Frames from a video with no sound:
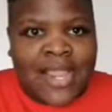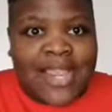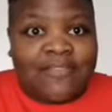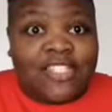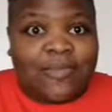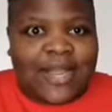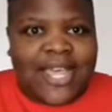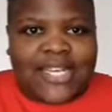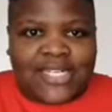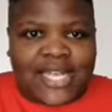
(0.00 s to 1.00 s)
Love is
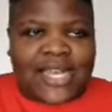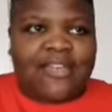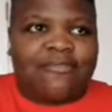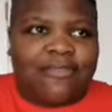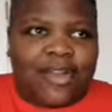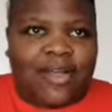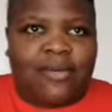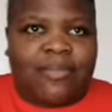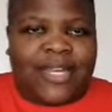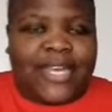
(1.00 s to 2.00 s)
Blind. I love,
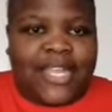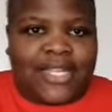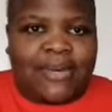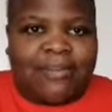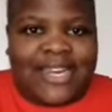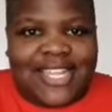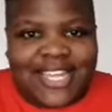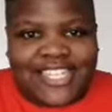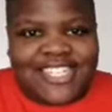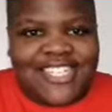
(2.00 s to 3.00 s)
oh, but like Money
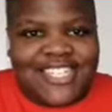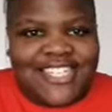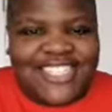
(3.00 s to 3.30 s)
Heist.